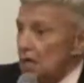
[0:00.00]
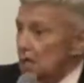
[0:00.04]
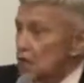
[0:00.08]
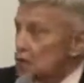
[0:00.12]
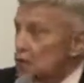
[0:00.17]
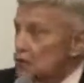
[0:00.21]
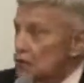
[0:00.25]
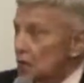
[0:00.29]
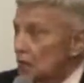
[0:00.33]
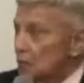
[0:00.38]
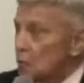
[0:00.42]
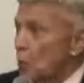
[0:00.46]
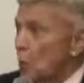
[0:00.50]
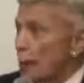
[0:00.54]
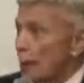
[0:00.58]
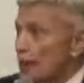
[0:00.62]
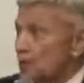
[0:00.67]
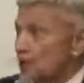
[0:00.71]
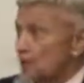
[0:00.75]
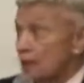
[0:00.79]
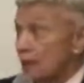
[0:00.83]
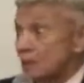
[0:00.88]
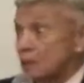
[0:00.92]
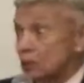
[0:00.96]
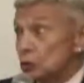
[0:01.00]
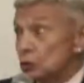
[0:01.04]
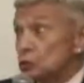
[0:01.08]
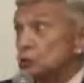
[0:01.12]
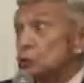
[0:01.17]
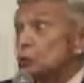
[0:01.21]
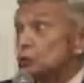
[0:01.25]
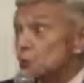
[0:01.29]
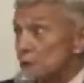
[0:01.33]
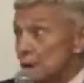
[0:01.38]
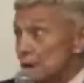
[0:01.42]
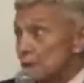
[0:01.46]
in some ways, having
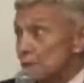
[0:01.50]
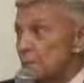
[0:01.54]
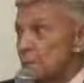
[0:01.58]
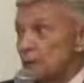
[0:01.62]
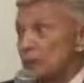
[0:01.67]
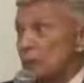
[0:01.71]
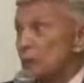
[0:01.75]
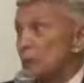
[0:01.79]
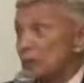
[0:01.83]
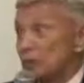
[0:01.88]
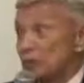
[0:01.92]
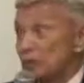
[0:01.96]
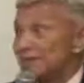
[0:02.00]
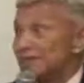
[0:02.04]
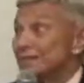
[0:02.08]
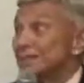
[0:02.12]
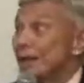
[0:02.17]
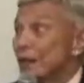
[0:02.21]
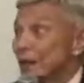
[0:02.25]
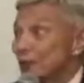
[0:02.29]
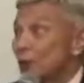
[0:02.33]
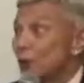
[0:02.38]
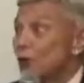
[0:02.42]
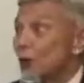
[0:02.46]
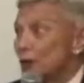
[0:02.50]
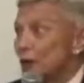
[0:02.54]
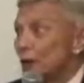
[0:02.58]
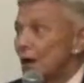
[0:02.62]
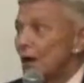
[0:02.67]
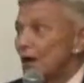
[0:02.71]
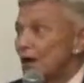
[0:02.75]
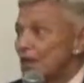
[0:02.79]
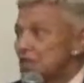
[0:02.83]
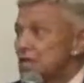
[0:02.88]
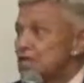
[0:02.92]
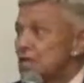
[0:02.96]
too many people is not a
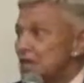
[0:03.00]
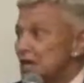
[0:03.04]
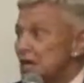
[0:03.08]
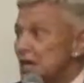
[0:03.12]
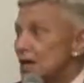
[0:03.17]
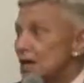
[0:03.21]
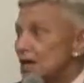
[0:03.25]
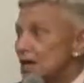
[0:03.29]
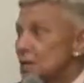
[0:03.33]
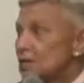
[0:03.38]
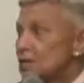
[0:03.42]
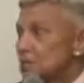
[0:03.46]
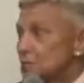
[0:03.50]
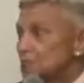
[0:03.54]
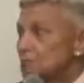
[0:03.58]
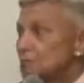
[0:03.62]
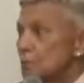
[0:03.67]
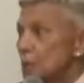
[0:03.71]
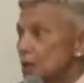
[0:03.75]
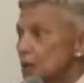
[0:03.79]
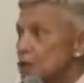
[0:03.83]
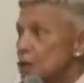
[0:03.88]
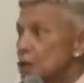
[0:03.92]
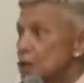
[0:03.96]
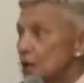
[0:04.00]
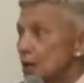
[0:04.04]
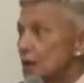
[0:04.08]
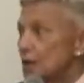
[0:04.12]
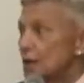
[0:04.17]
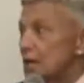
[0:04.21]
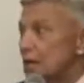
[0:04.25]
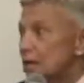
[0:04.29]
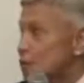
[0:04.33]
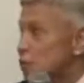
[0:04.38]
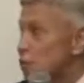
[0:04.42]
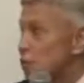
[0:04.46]
great idea, as most
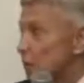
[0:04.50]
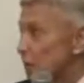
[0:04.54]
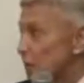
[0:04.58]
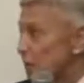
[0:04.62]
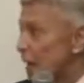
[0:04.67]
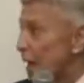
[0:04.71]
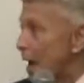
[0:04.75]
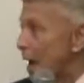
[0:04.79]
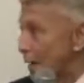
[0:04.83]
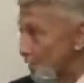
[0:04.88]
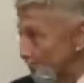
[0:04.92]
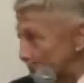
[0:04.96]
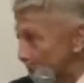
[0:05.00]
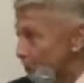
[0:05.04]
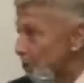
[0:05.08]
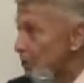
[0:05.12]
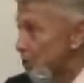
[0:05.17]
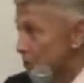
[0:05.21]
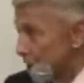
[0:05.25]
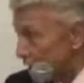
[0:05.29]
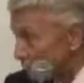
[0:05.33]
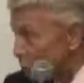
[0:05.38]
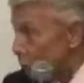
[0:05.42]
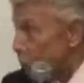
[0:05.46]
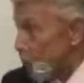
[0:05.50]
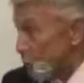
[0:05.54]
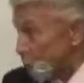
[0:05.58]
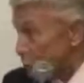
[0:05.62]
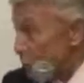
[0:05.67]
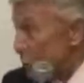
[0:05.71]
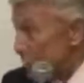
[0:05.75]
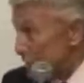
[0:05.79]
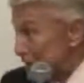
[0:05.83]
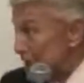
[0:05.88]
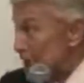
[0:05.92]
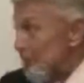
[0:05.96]
Chinese will be happy to tell you.
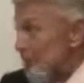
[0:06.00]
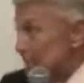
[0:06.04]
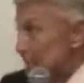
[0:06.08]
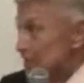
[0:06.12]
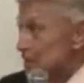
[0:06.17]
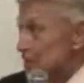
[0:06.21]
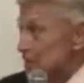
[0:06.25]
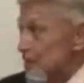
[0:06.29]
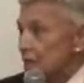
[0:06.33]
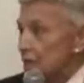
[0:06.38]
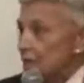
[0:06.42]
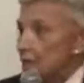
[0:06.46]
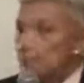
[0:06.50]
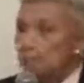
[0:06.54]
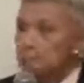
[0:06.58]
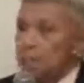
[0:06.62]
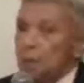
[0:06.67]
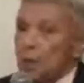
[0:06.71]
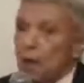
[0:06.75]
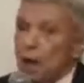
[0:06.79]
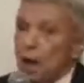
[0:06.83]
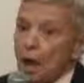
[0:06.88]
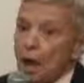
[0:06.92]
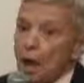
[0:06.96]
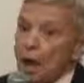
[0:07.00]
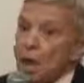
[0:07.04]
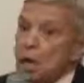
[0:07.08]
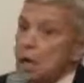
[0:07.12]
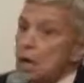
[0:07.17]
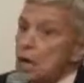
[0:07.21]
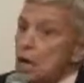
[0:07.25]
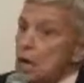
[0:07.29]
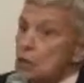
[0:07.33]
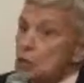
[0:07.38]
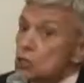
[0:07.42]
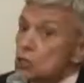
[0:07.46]
And
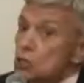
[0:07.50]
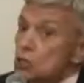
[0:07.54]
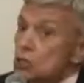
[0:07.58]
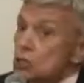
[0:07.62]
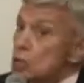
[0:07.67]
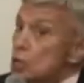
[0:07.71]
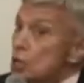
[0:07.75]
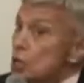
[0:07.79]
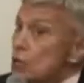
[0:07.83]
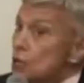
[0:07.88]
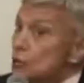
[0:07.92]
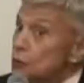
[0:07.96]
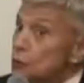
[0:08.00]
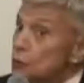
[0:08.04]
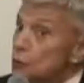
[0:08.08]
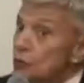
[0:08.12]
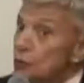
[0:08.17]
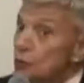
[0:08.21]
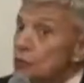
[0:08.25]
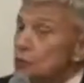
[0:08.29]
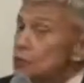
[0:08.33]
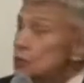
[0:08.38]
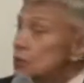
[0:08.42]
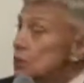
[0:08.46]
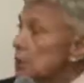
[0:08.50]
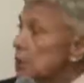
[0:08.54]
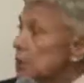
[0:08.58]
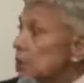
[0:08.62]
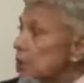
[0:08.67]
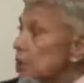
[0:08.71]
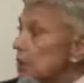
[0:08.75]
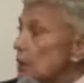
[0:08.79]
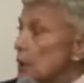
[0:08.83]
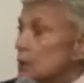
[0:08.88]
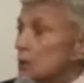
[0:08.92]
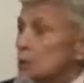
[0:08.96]
the other thing is
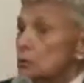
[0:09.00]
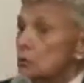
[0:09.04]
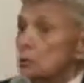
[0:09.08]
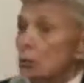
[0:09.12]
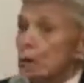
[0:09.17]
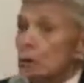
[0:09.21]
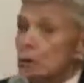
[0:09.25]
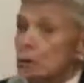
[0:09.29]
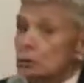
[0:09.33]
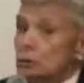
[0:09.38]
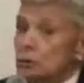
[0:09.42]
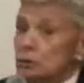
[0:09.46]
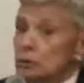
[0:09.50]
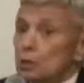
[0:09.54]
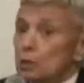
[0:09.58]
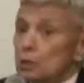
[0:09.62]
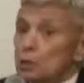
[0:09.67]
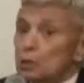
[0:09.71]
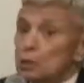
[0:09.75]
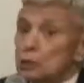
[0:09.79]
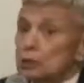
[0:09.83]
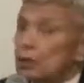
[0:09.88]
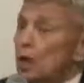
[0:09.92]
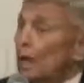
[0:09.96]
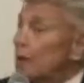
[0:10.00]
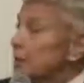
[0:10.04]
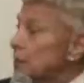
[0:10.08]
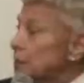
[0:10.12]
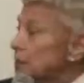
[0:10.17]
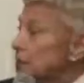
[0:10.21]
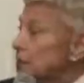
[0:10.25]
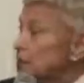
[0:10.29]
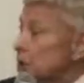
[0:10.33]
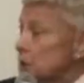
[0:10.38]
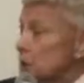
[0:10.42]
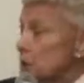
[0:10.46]
that
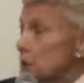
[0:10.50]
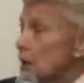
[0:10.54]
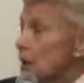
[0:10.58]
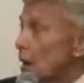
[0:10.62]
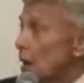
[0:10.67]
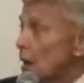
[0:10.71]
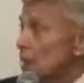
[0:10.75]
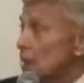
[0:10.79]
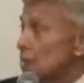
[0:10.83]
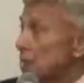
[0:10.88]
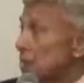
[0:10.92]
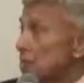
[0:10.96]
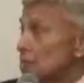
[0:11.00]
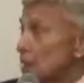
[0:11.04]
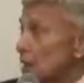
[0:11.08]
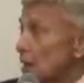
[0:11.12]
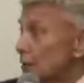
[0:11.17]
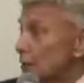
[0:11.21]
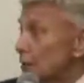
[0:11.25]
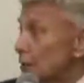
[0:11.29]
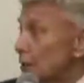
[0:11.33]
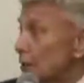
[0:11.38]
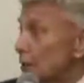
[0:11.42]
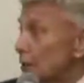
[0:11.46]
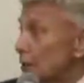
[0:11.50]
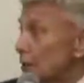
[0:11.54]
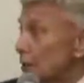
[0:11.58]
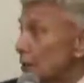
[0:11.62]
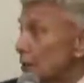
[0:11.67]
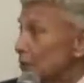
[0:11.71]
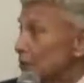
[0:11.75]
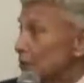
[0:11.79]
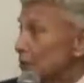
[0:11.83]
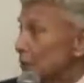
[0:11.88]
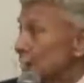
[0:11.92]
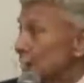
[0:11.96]
China's economy is not growing that